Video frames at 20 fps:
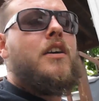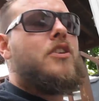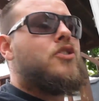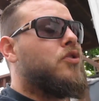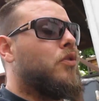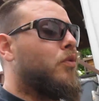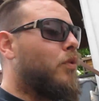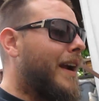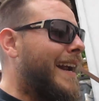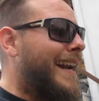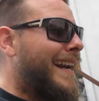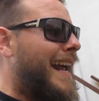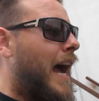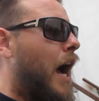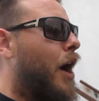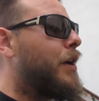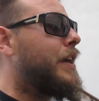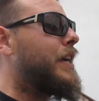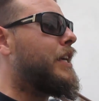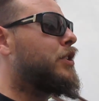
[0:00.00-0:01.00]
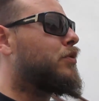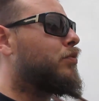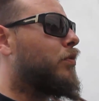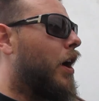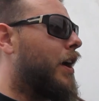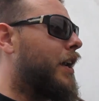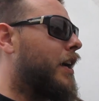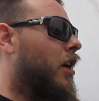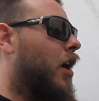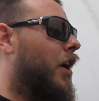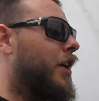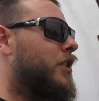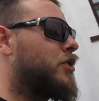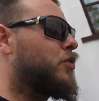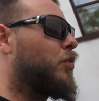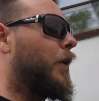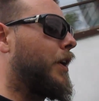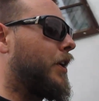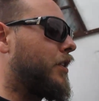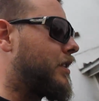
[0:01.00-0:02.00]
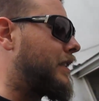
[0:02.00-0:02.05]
So right now he's running on his winter